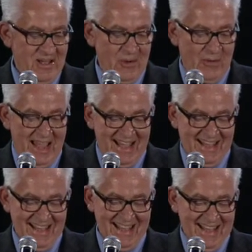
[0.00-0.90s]
We had,
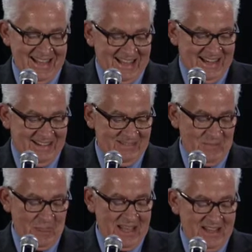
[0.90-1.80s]
I
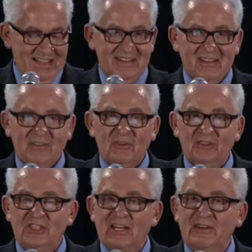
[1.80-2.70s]

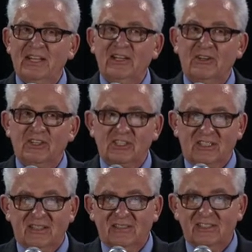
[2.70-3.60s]
need to
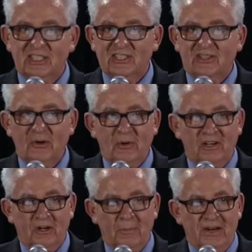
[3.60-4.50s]
just go a
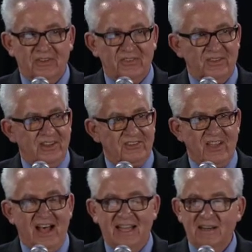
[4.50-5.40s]
little bit of an
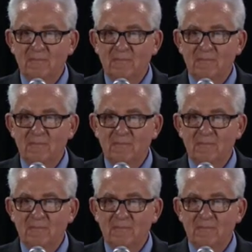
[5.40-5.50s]
aside.